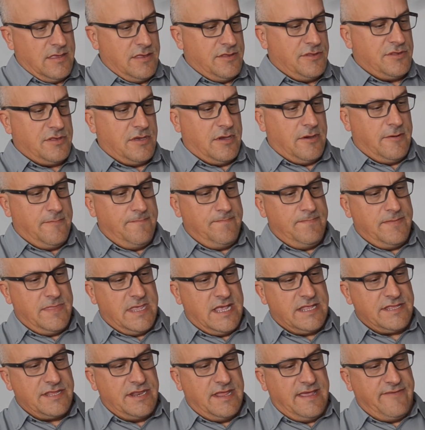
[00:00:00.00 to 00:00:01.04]
So
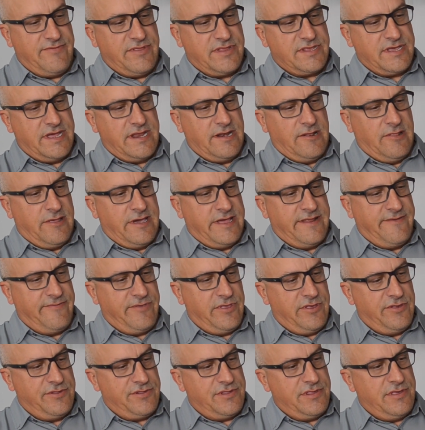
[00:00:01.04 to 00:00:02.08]
that's a knife that's gotten a lot of
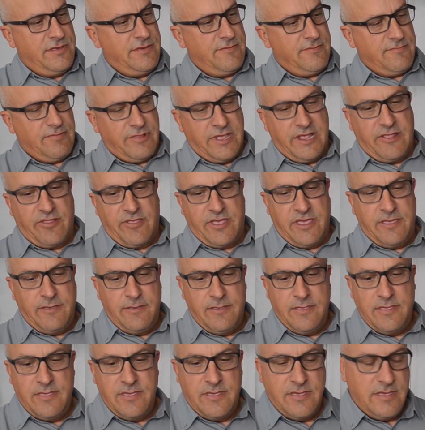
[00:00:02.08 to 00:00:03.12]
use lately.
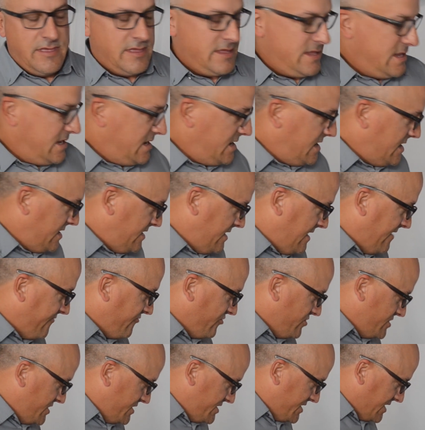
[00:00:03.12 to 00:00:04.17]
And after
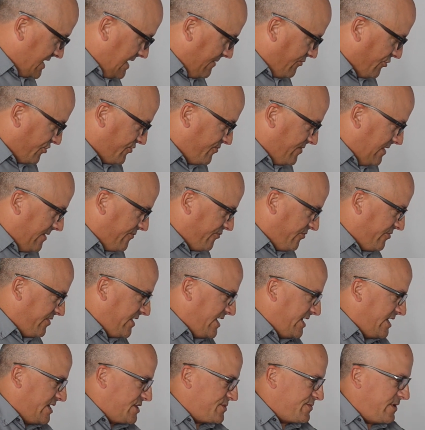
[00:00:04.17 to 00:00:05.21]
just a couple swipes with
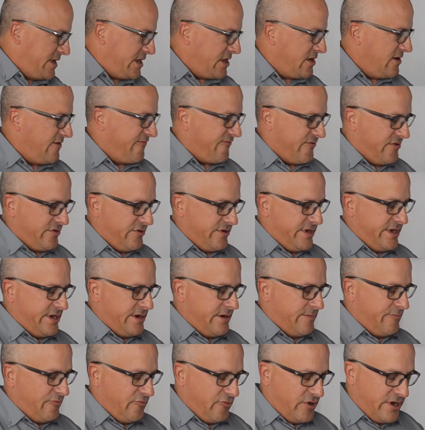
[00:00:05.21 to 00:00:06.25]
that, it's ready to go for another day on
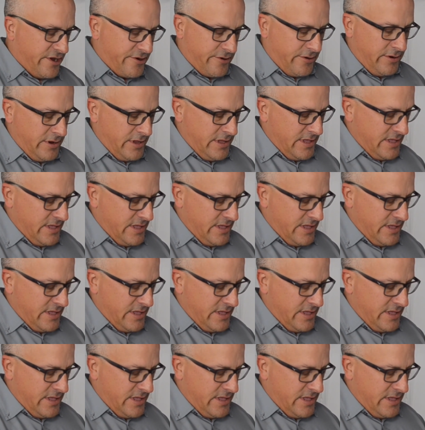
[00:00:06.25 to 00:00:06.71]
the water.